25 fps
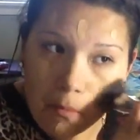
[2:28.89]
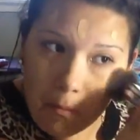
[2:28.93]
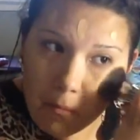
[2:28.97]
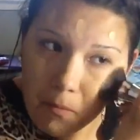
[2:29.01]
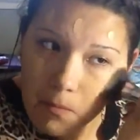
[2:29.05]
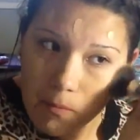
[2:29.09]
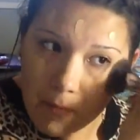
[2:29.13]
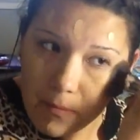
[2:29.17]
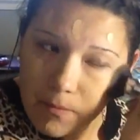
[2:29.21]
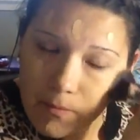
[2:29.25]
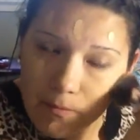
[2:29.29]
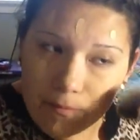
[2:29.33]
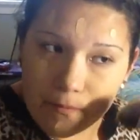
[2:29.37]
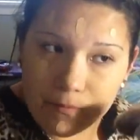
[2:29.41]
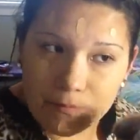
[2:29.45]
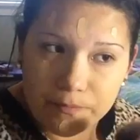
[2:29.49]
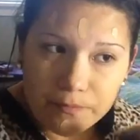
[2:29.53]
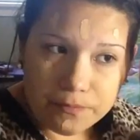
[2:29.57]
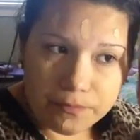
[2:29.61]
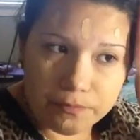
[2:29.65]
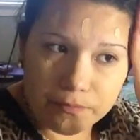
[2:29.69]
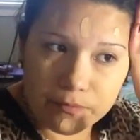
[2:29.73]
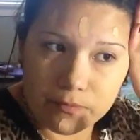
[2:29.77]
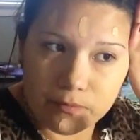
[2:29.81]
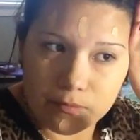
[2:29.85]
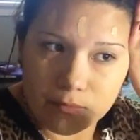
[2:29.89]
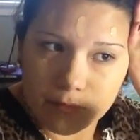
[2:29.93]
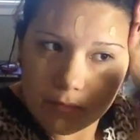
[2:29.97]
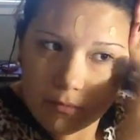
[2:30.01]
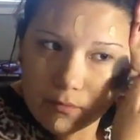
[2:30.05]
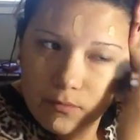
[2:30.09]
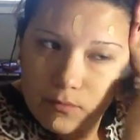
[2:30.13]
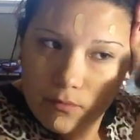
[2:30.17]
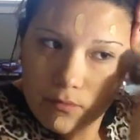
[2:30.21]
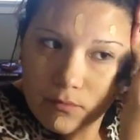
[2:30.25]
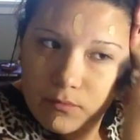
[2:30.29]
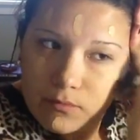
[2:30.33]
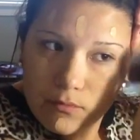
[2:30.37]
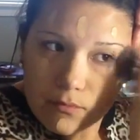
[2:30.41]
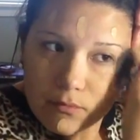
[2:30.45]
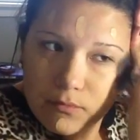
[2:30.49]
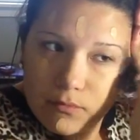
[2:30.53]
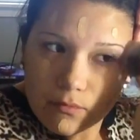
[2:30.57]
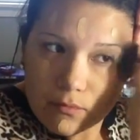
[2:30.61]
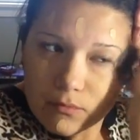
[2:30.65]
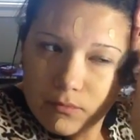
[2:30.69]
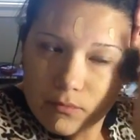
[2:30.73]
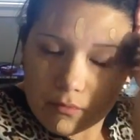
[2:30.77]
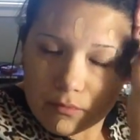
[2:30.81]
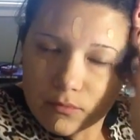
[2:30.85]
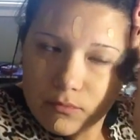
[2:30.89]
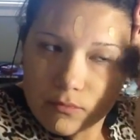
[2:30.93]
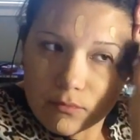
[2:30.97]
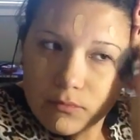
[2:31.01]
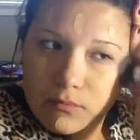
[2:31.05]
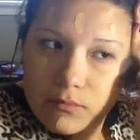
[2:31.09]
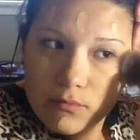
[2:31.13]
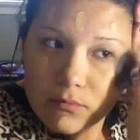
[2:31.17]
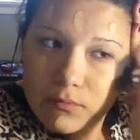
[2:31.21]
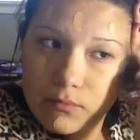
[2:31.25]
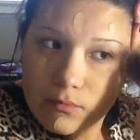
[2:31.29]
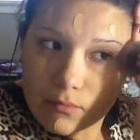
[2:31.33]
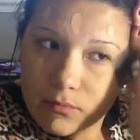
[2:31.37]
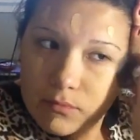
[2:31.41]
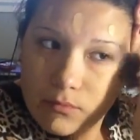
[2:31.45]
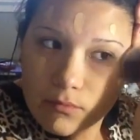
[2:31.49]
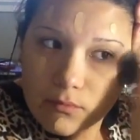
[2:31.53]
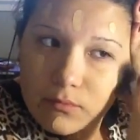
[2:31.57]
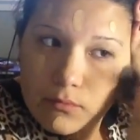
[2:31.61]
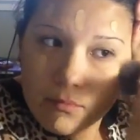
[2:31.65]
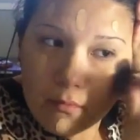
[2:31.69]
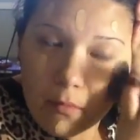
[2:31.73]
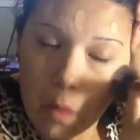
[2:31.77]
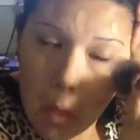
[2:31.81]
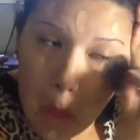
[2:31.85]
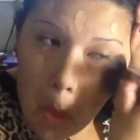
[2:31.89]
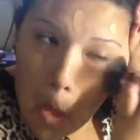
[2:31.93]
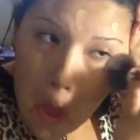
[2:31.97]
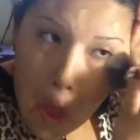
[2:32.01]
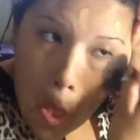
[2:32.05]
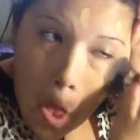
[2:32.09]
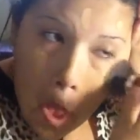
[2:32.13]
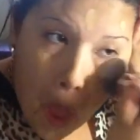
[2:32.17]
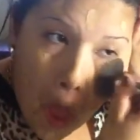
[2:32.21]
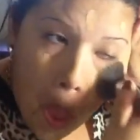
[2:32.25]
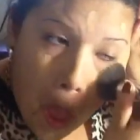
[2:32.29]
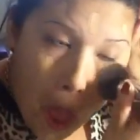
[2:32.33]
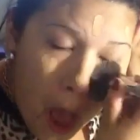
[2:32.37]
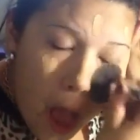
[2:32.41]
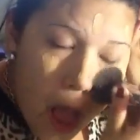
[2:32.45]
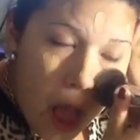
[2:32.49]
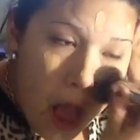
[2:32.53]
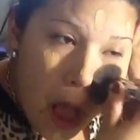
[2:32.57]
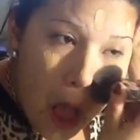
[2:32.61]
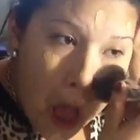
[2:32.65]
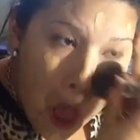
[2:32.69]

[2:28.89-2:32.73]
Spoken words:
Sometimes it can get a little cakey, so I have to watch